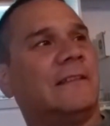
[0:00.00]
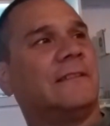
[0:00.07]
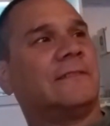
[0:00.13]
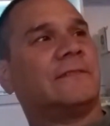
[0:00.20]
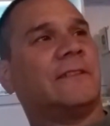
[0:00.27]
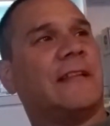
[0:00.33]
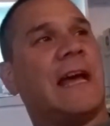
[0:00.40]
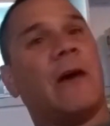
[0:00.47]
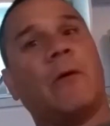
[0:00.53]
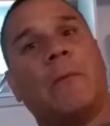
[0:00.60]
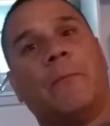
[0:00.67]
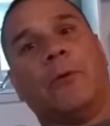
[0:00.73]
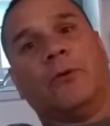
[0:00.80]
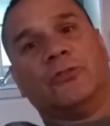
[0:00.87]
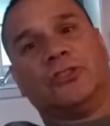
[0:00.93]
So now
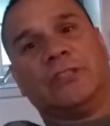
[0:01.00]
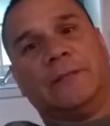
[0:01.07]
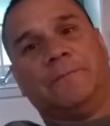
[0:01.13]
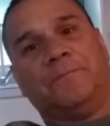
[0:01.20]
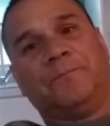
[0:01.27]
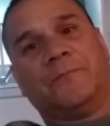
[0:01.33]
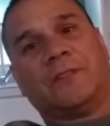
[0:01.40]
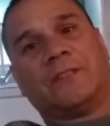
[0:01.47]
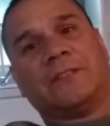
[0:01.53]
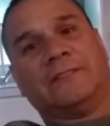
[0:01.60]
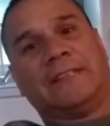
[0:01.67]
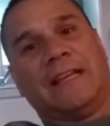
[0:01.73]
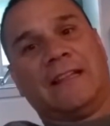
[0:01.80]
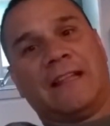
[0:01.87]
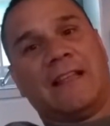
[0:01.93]
I'm bullshit.
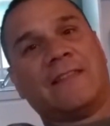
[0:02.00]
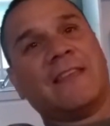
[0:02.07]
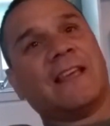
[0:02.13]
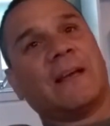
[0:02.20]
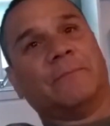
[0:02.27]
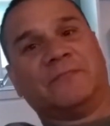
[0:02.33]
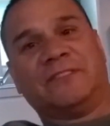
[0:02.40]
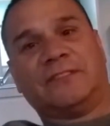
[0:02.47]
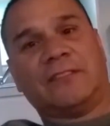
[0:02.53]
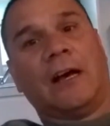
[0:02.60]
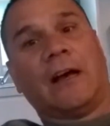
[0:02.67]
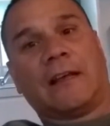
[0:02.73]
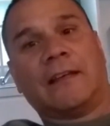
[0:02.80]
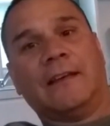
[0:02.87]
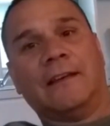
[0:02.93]
Because I think I'm
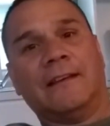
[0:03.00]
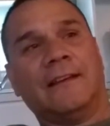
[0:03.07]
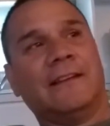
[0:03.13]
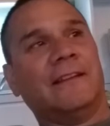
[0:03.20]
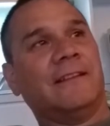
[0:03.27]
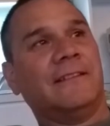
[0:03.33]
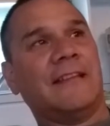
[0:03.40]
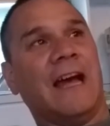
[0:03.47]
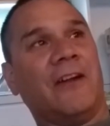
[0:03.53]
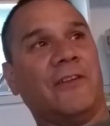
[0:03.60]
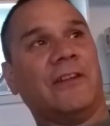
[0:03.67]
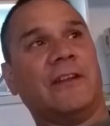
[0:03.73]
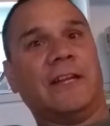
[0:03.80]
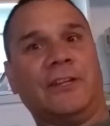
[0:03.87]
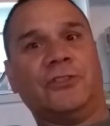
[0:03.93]
stuck down
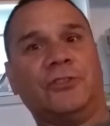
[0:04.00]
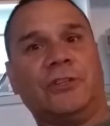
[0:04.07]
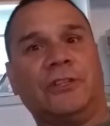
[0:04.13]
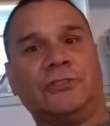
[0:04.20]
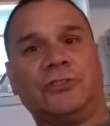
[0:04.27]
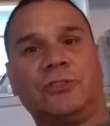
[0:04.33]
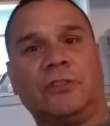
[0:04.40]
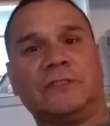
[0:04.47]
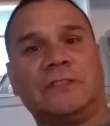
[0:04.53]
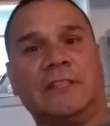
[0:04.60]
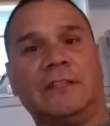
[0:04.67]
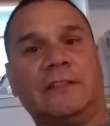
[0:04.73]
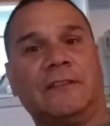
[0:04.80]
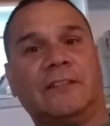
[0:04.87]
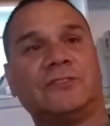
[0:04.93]
in
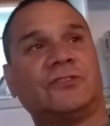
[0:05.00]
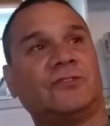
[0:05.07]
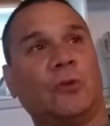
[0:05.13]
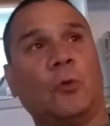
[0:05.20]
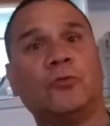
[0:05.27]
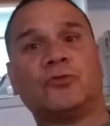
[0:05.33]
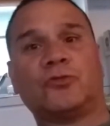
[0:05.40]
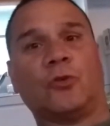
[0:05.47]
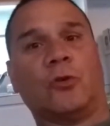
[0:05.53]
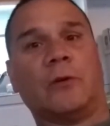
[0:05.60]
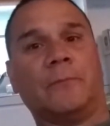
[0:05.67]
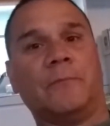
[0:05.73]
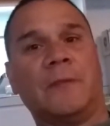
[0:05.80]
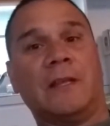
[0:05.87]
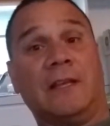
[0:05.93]
Jersey, and this
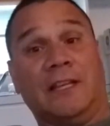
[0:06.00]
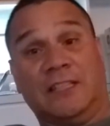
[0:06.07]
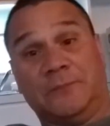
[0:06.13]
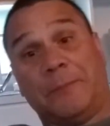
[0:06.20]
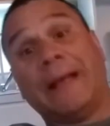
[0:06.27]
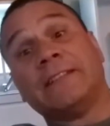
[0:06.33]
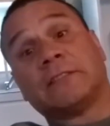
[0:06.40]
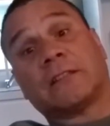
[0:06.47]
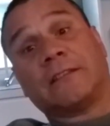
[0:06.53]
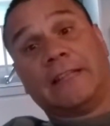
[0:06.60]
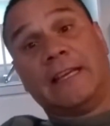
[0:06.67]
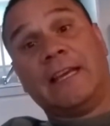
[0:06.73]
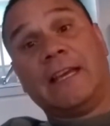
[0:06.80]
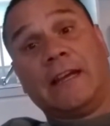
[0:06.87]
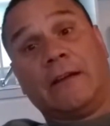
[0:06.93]
snowstorm is
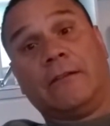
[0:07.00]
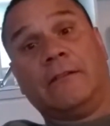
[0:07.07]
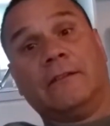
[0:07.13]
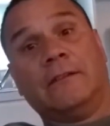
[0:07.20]
basically here.